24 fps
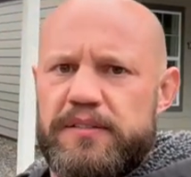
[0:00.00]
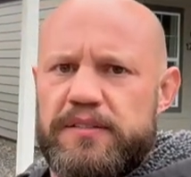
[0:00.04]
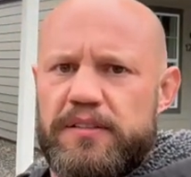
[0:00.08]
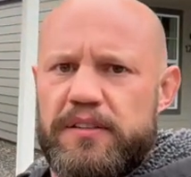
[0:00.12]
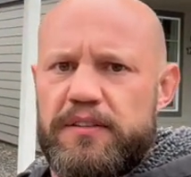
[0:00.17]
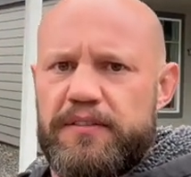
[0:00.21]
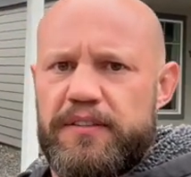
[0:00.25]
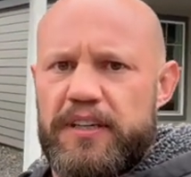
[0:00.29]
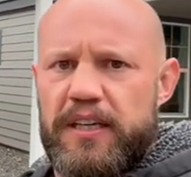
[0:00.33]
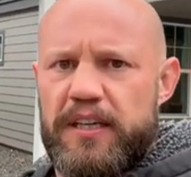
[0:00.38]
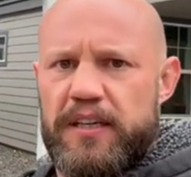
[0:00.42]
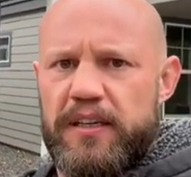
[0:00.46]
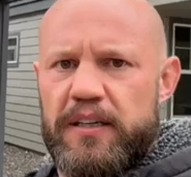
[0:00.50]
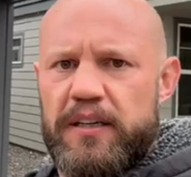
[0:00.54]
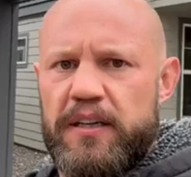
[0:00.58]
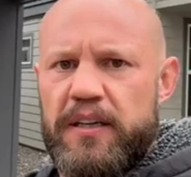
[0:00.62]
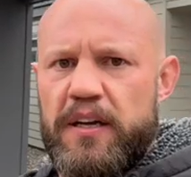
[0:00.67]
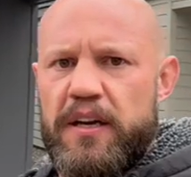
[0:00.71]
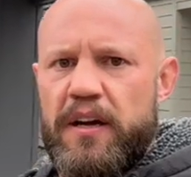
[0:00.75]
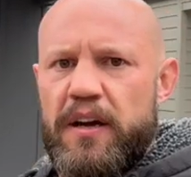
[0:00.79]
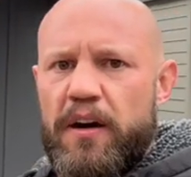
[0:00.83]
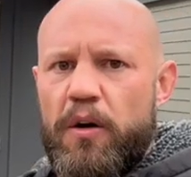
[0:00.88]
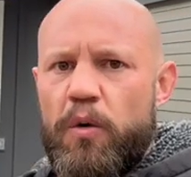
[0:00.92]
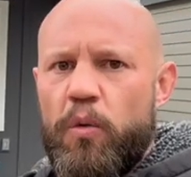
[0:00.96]
so you've got a
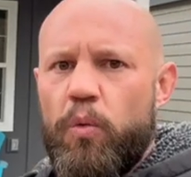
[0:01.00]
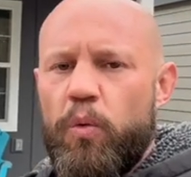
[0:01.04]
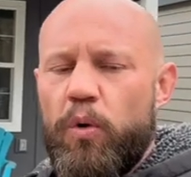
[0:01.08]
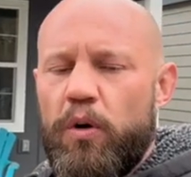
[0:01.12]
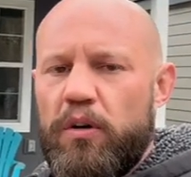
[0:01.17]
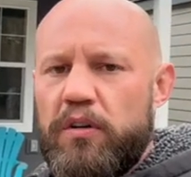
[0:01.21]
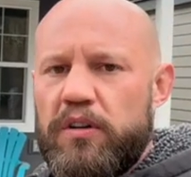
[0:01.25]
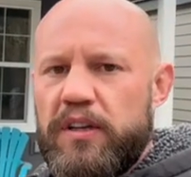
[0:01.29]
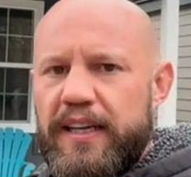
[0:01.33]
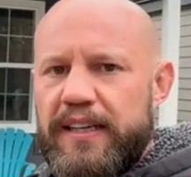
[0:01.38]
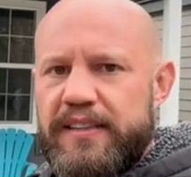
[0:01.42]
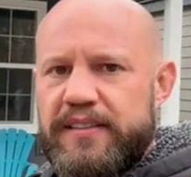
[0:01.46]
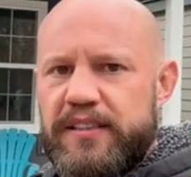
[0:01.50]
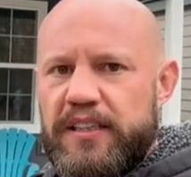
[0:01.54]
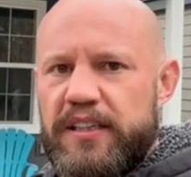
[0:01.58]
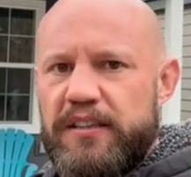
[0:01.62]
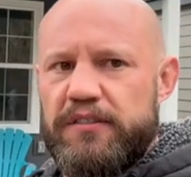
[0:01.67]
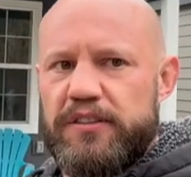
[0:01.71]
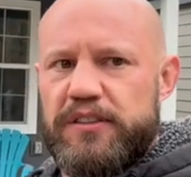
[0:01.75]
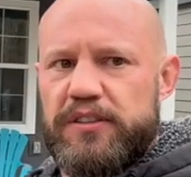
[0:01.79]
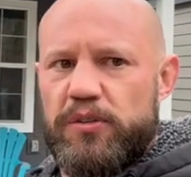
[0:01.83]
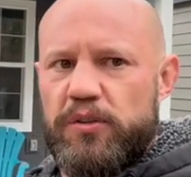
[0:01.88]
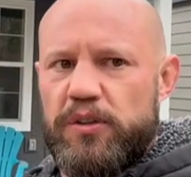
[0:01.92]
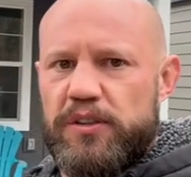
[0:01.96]
world-class ski
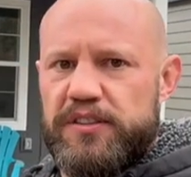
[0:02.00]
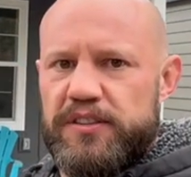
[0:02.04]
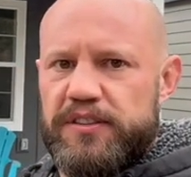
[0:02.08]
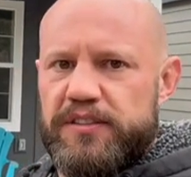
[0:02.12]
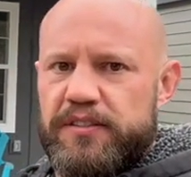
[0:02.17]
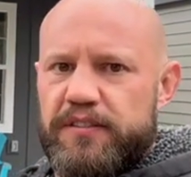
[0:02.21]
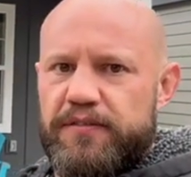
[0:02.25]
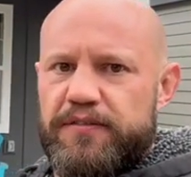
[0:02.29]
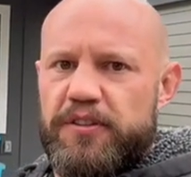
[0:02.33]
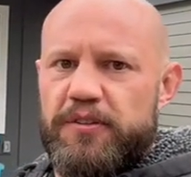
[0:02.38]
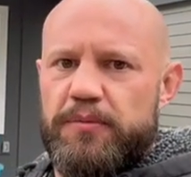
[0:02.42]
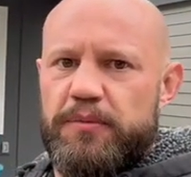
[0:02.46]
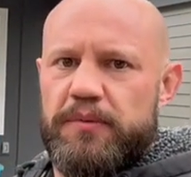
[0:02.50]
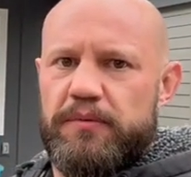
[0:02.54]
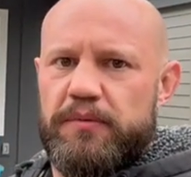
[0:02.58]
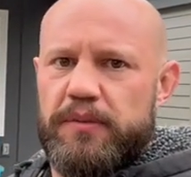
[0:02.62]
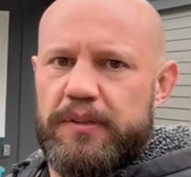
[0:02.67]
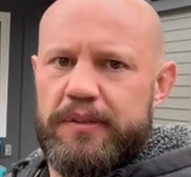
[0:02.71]
resort just a few